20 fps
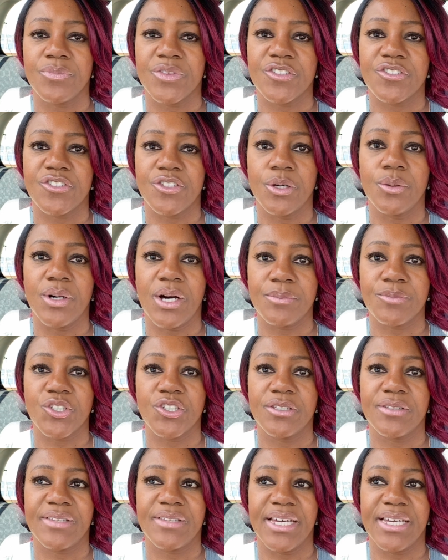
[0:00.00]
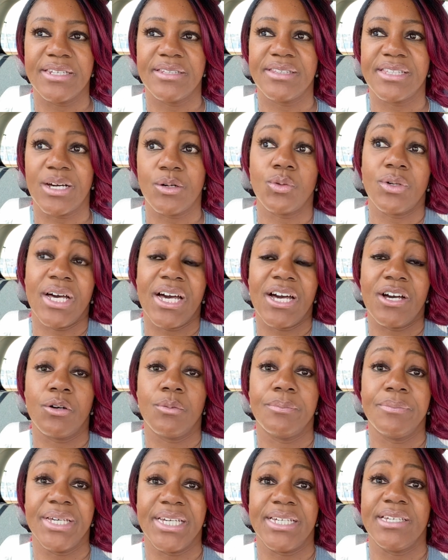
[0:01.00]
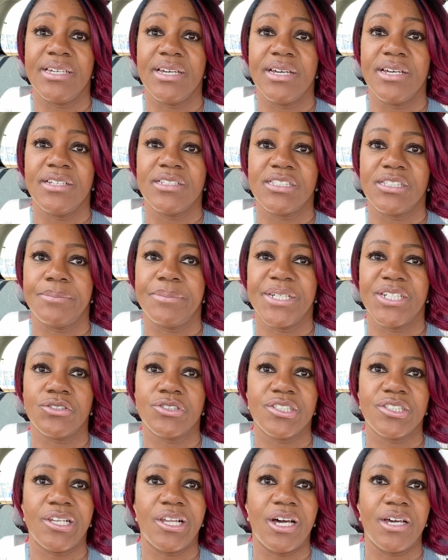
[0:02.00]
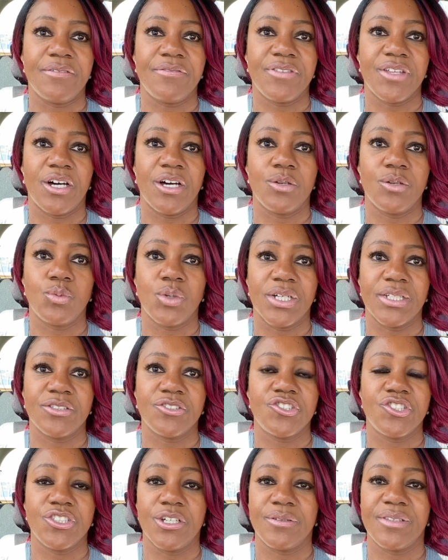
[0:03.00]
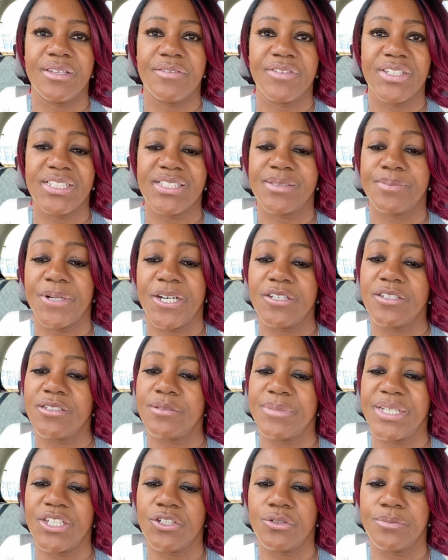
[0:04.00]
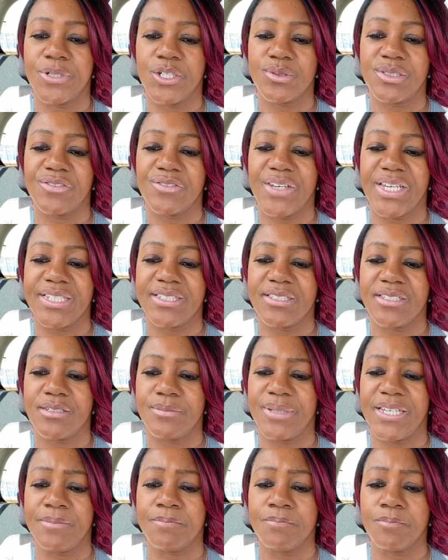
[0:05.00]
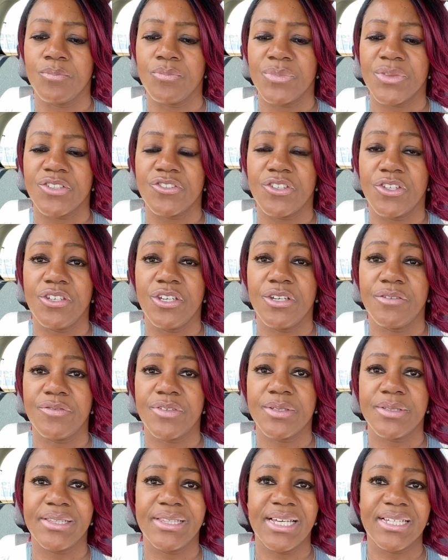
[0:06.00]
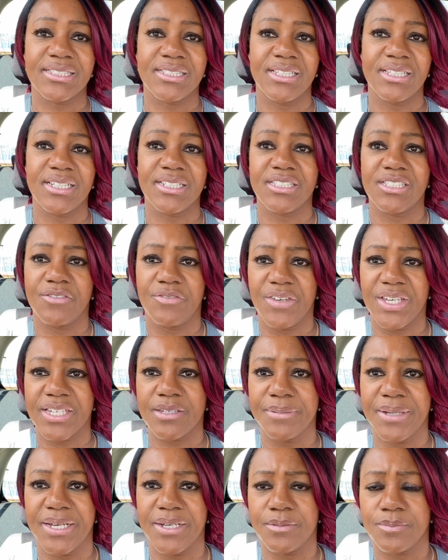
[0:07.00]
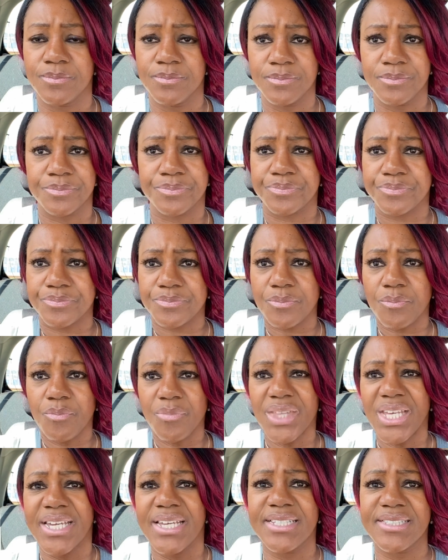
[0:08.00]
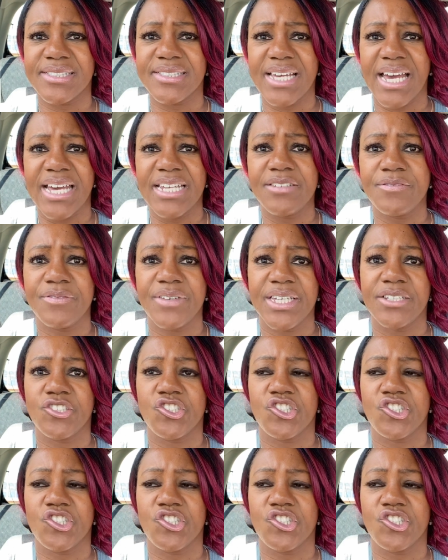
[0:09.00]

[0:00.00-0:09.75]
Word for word: So I'm going to then, that will help me to build a life that I want. You know, they've inspired me or motivated me. So the other last thing to think about is envy and